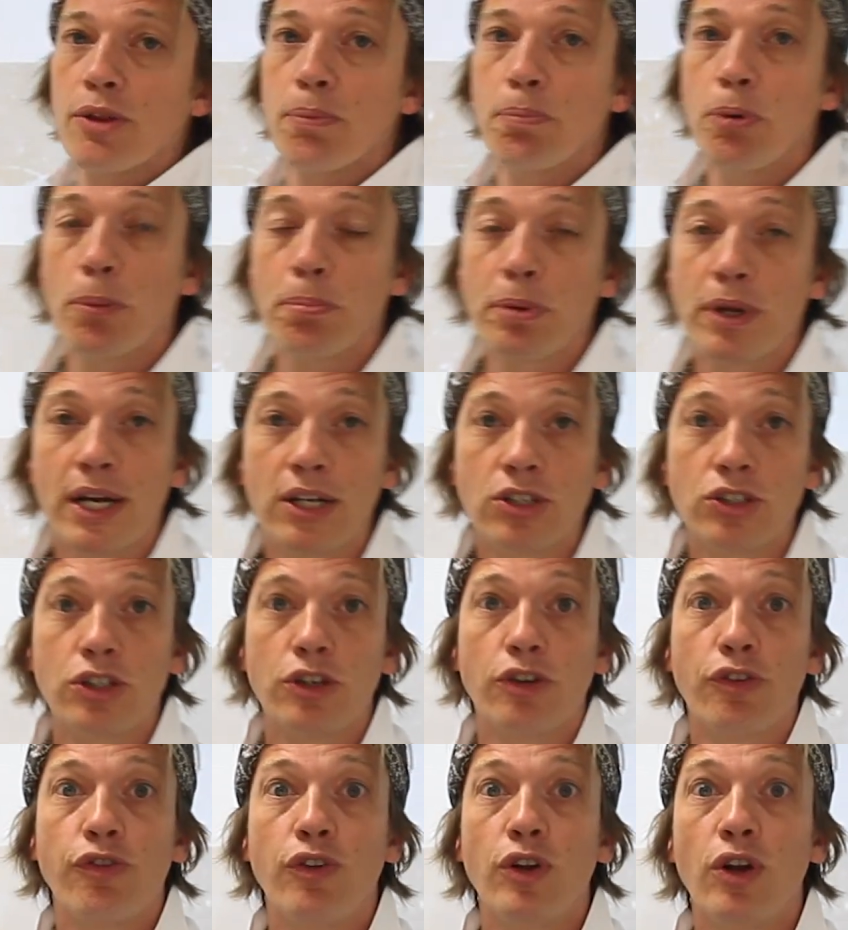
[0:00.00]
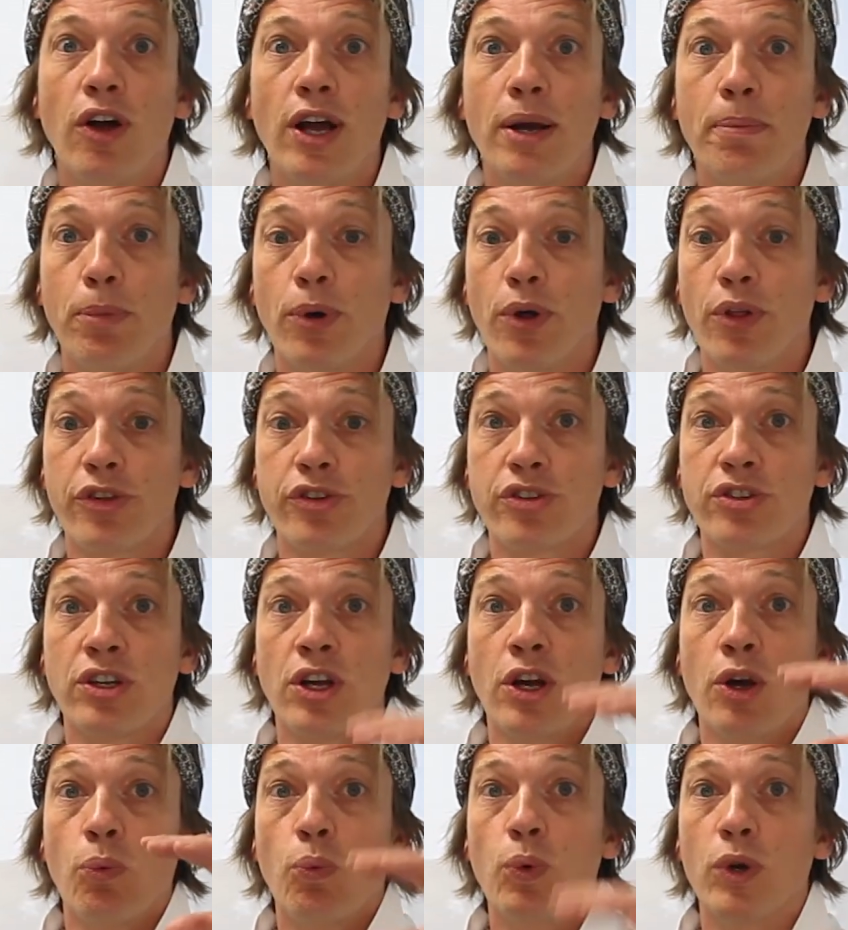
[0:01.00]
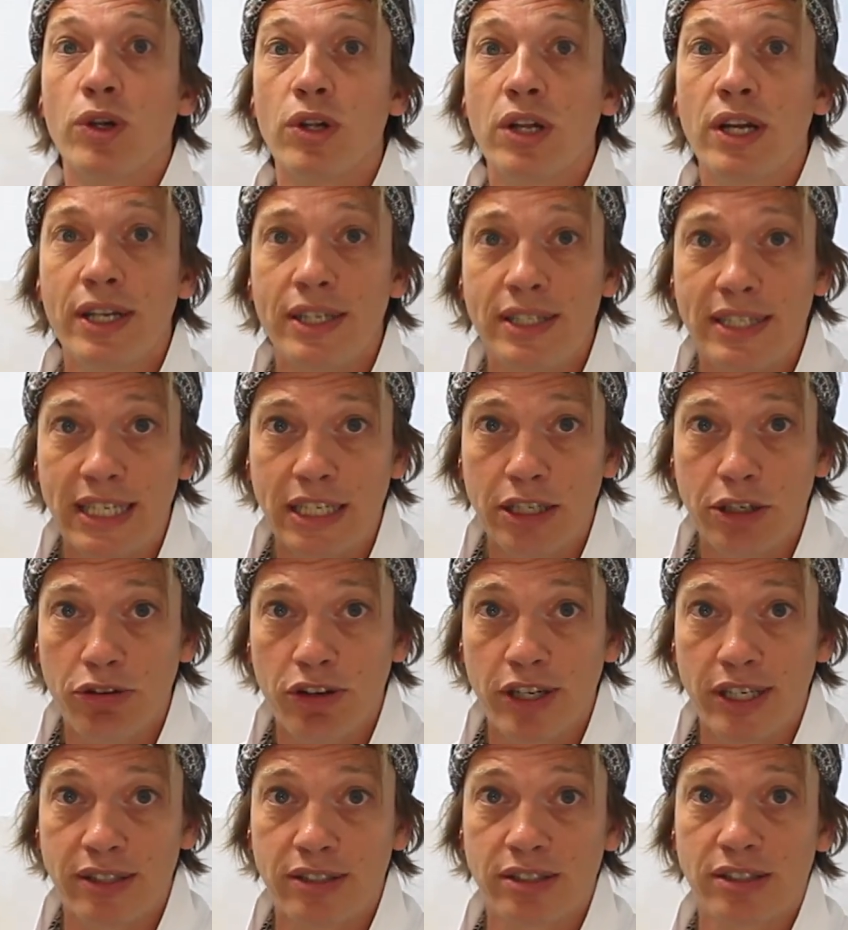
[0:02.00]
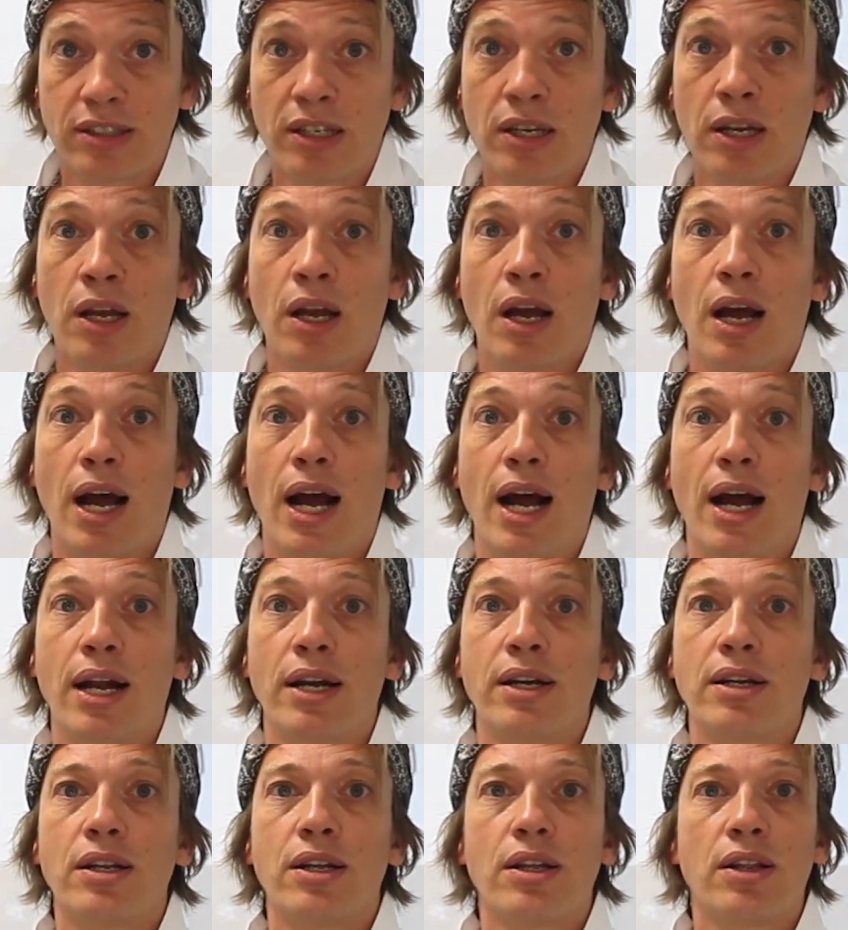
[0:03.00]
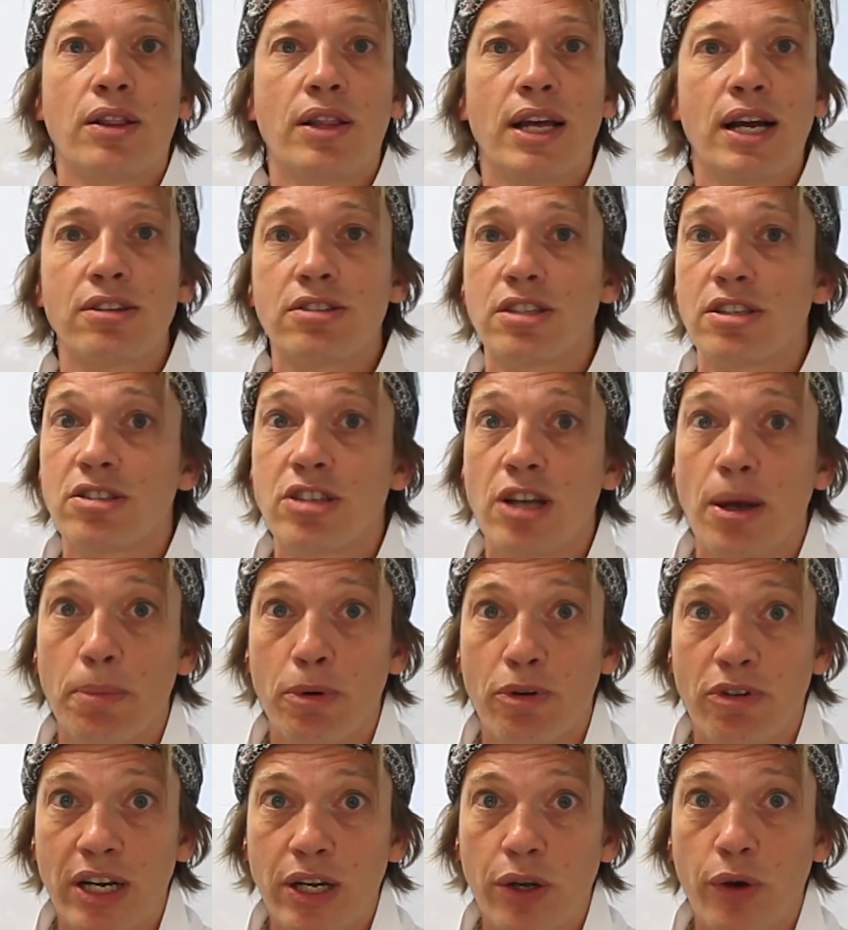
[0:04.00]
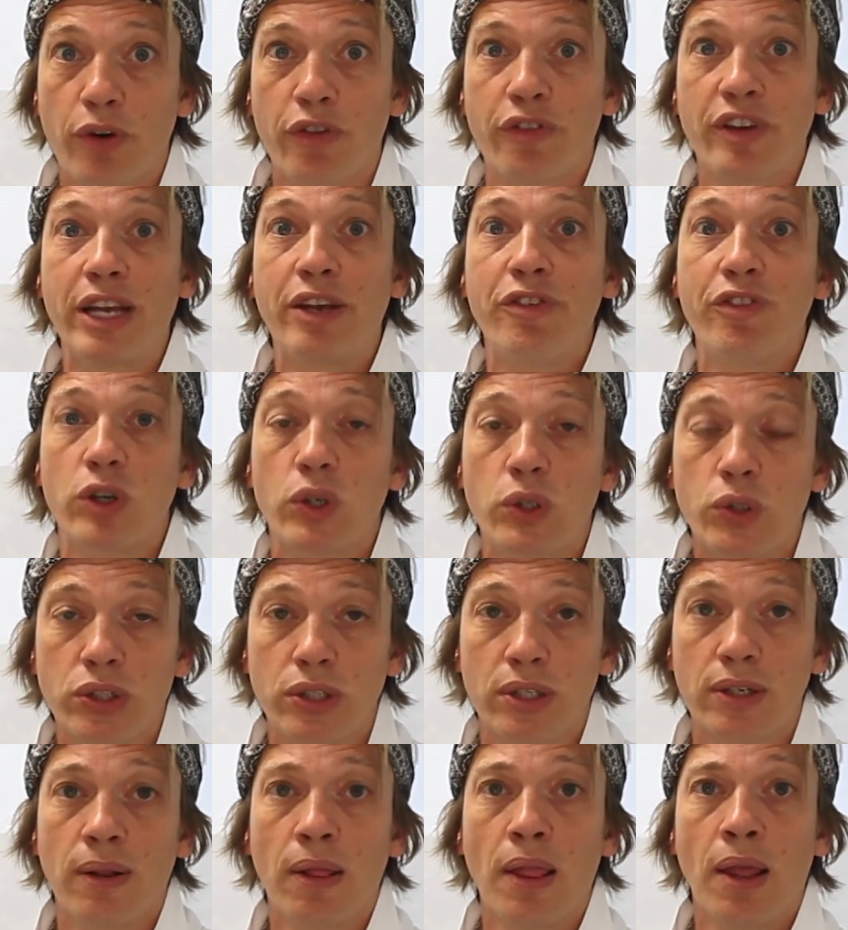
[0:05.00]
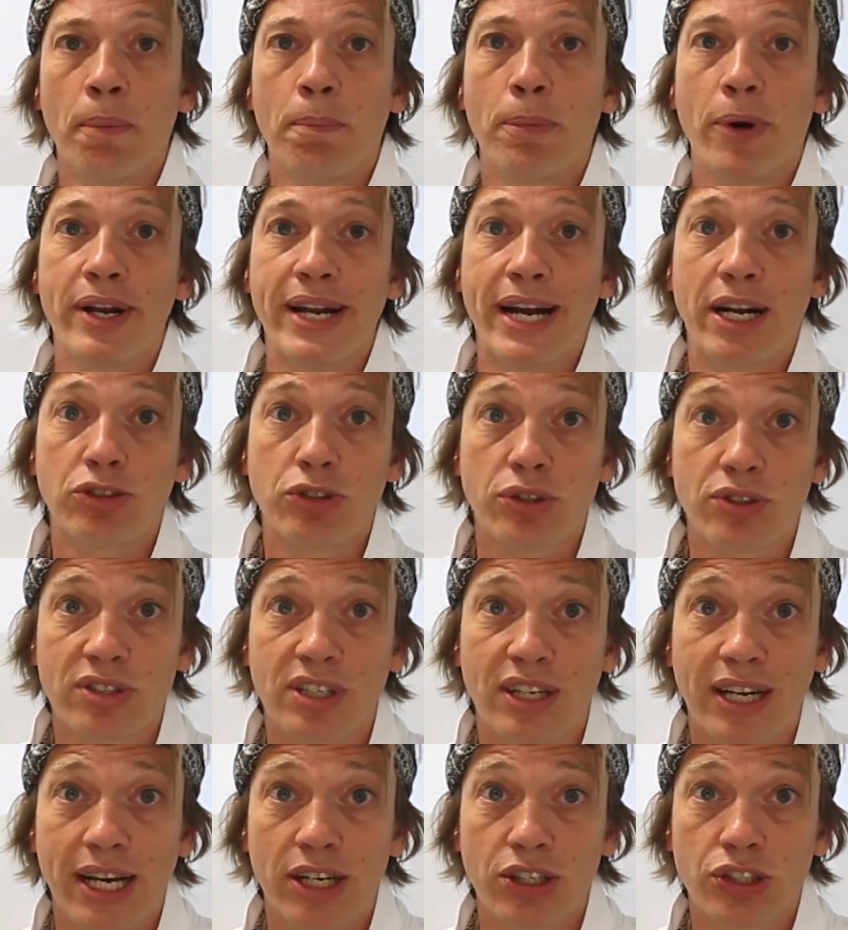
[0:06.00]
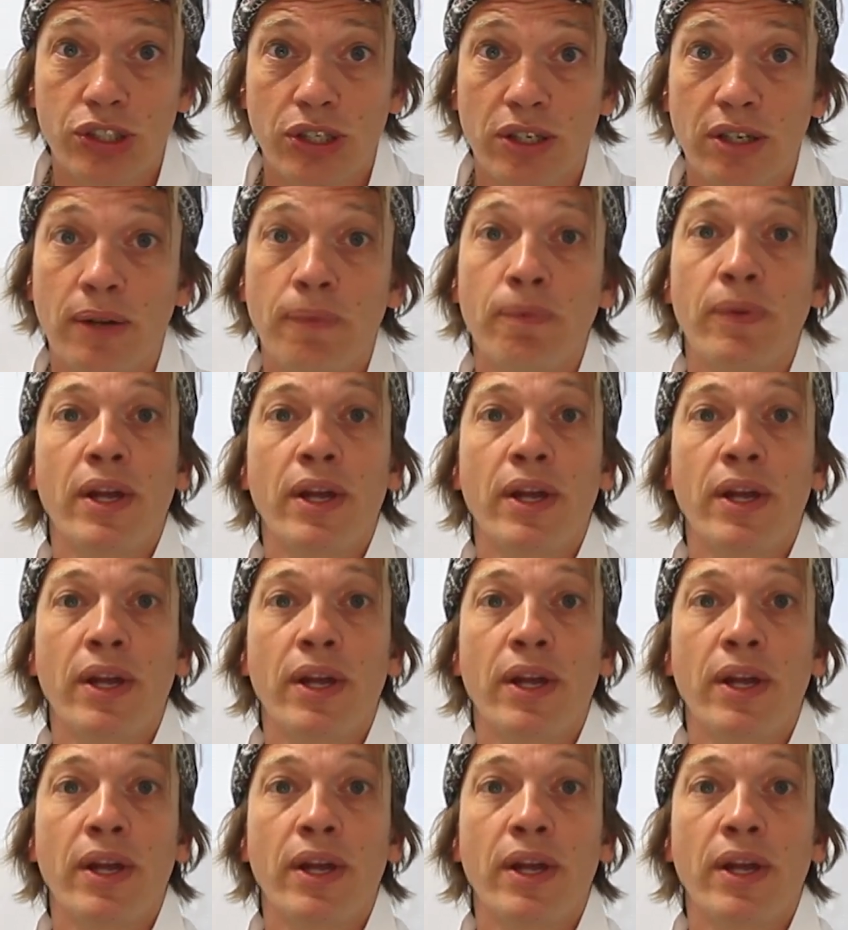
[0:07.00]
the population of light moths will decrease. And that's a summary of evolution by natural selection.